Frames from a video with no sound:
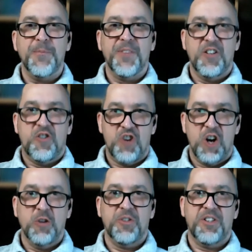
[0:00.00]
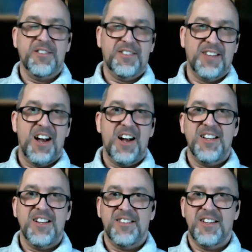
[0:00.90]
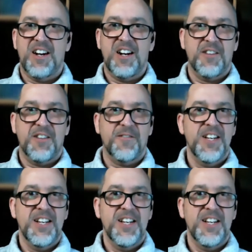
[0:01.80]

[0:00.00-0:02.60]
shows signs of